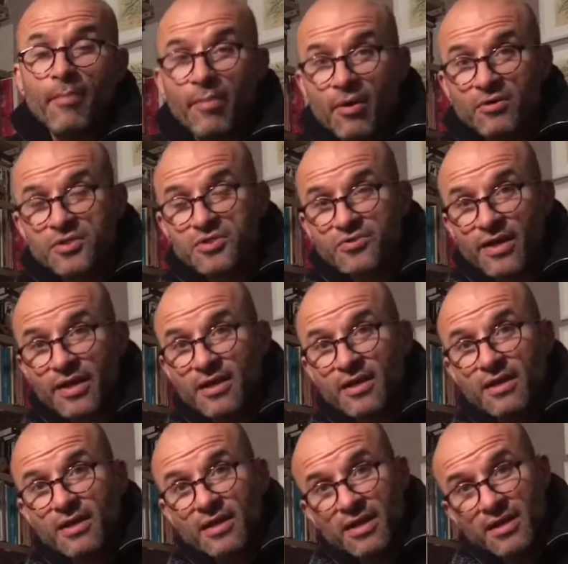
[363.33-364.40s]
upholstery
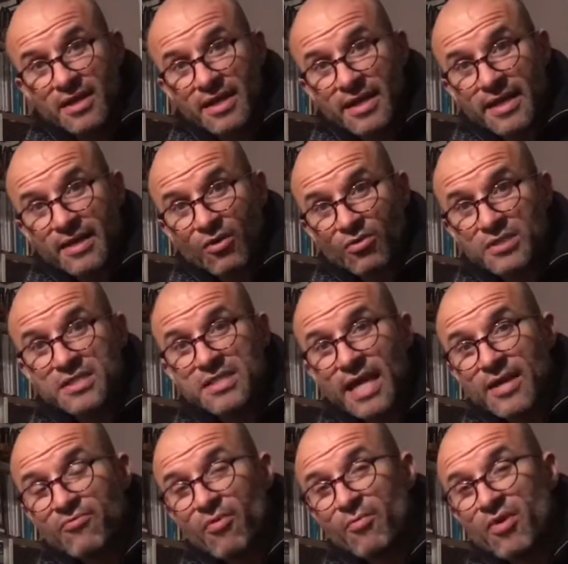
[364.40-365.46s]
cleaning or
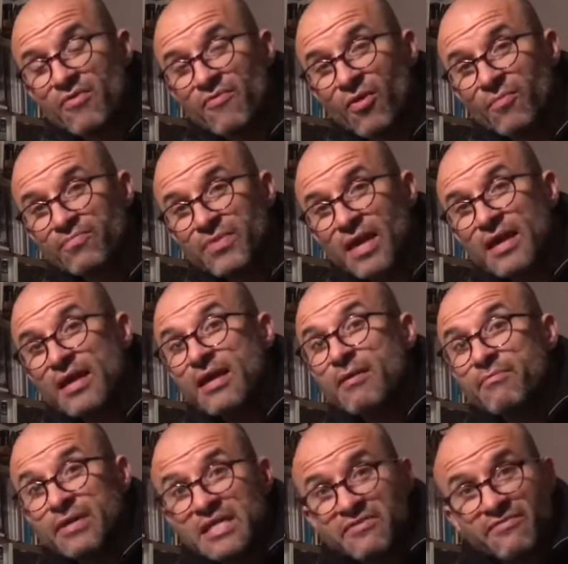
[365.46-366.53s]
stain removal,
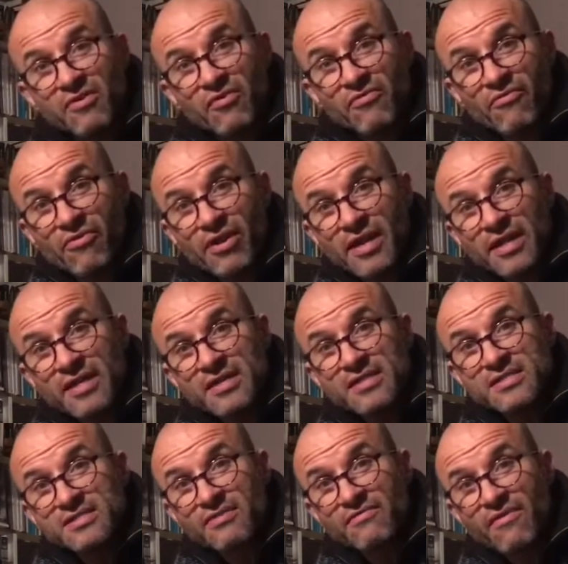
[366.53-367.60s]
please feel free
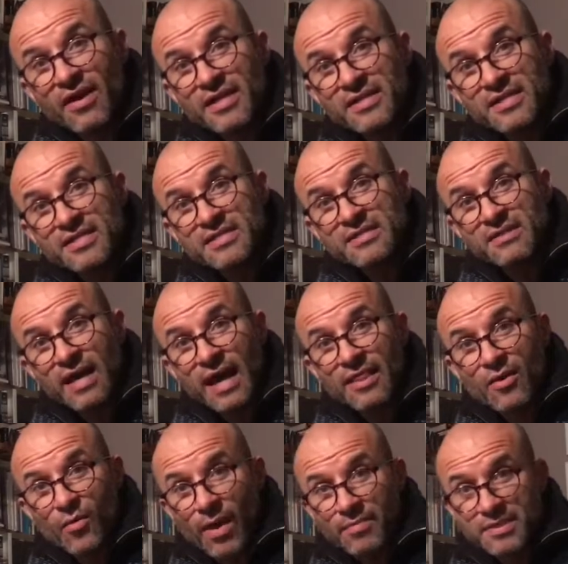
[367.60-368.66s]
to find us
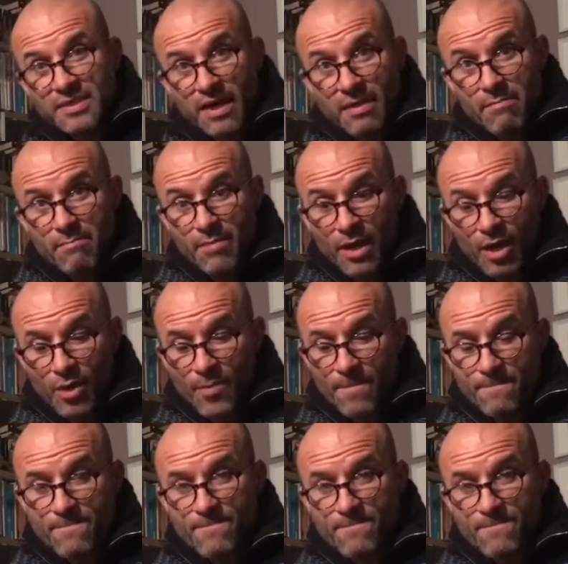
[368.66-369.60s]
at the website below.